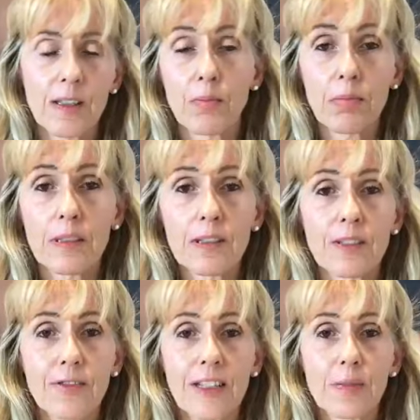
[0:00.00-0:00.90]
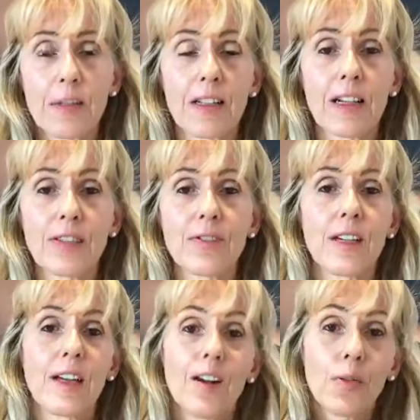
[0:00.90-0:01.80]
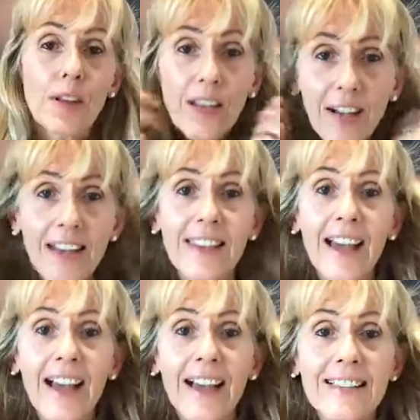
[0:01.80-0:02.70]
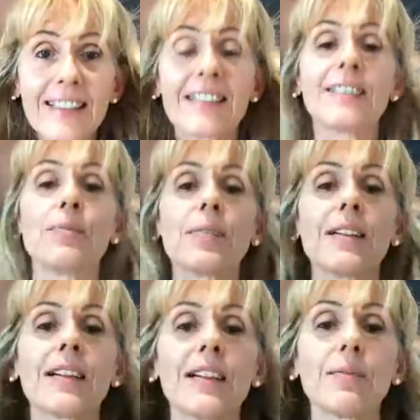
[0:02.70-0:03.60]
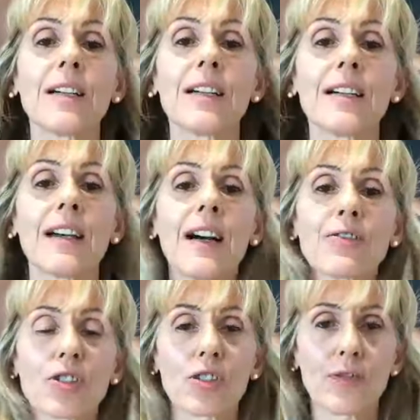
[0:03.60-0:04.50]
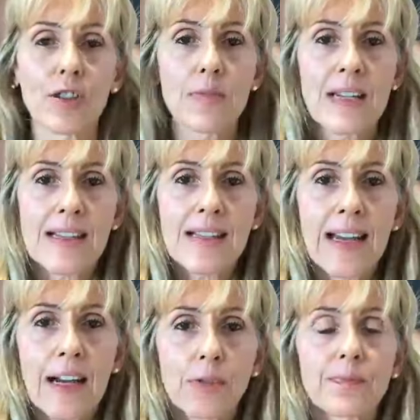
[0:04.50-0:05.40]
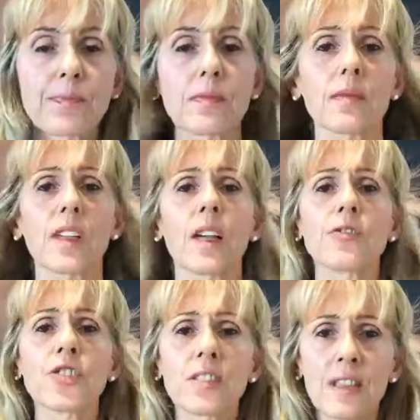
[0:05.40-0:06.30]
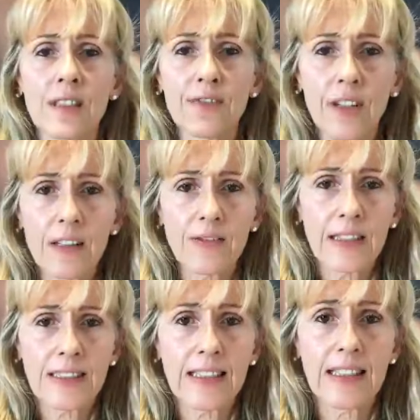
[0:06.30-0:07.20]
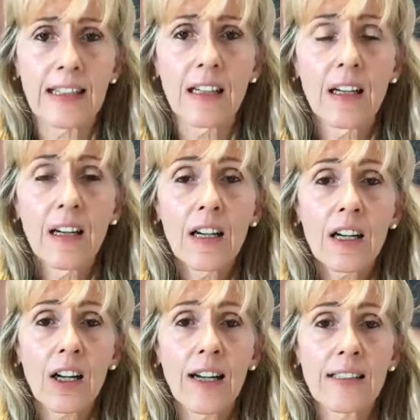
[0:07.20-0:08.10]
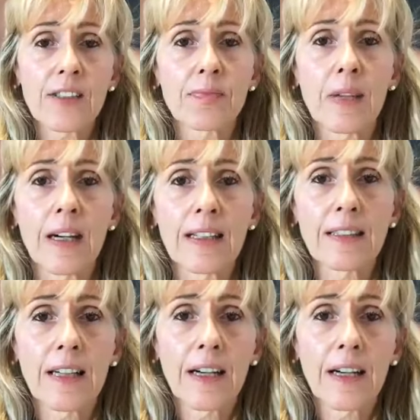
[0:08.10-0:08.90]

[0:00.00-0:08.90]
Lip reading: probably do a Facebook Live when they've had their hair done, but I've just got a few minutes now. I've just seen a very, very dear client of mine,